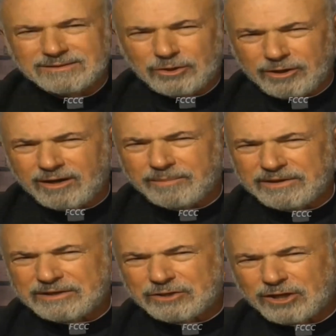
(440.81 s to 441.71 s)
So you got to
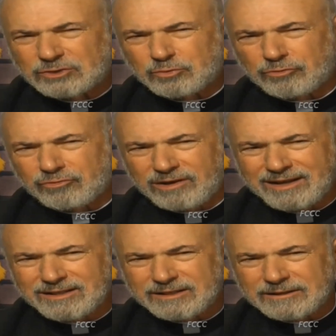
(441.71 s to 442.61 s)
be in touch with
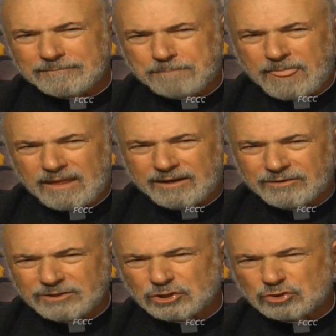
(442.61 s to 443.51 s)
reality.
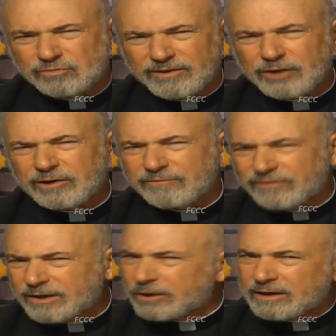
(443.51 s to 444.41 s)
And this is very,
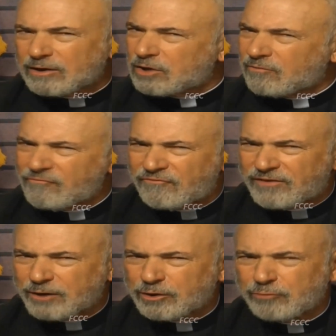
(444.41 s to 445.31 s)
very,
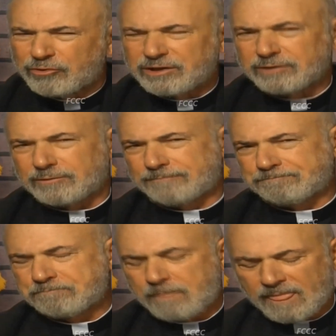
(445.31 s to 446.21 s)
very real.
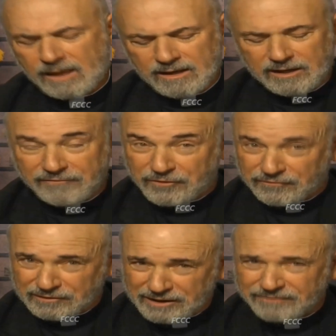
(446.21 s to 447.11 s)
If
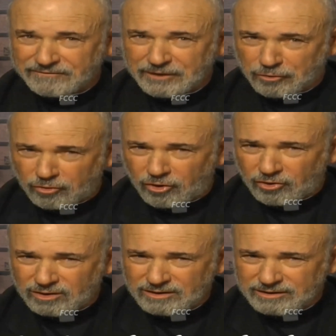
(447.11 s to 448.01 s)
you've lived at
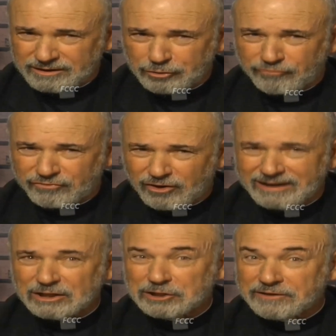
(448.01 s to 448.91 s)
all and you've
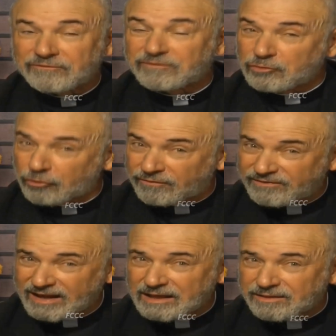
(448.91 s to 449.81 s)
tried to live your
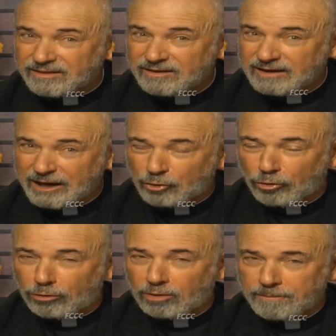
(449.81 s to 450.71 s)
faith at
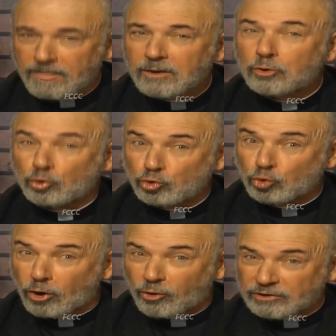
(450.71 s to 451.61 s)
all,
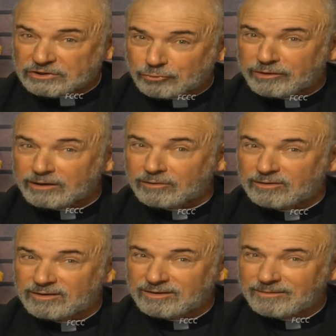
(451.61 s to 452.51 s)
you know it's real
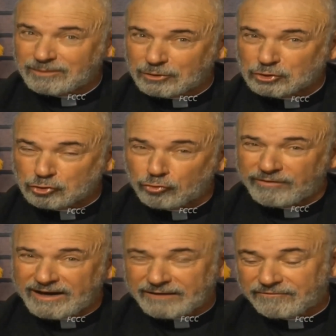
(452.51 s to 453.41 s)
because
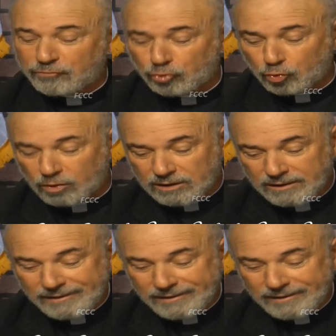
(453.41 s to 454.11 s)
you've had a few